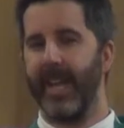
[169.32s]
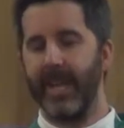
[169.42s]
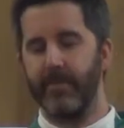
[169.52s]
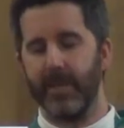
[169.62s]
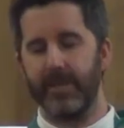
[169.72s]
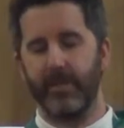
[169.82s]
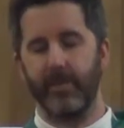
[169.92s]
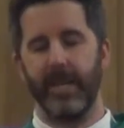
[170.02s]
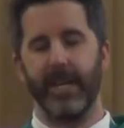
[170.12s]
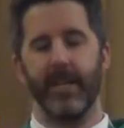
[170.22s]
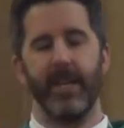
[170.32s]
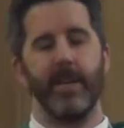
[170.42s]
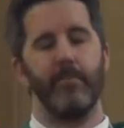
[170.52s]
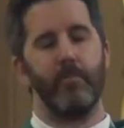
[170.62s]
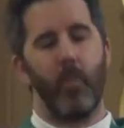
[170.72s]
It must do that.
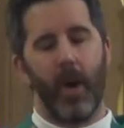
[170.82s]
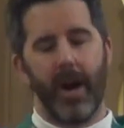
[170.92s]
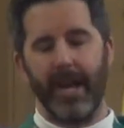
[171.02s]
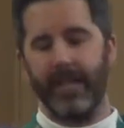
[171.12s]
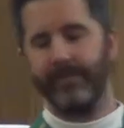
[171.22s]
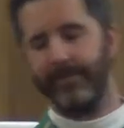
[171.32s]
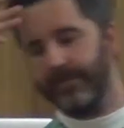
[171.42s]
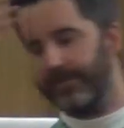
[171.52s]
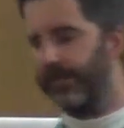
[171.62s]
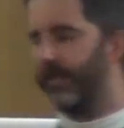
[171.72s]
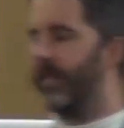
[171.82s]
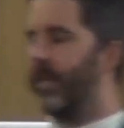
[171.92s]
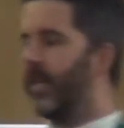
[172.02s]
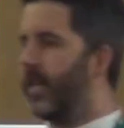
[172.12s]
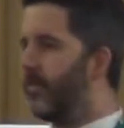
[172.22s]
Why?
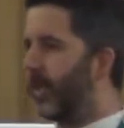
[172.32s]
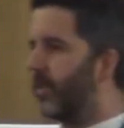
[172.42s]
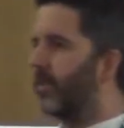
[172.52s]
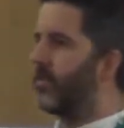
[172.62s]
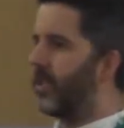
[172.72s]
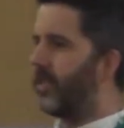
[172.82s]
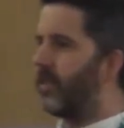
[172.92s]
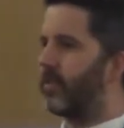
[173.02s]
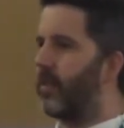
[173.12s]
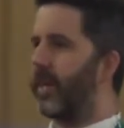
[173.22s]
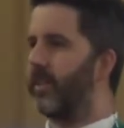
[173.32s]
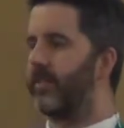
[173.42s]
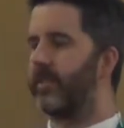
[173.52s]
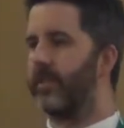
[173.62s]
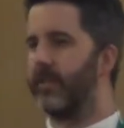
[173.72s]
Because of Jesus
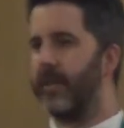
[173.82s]
Christ.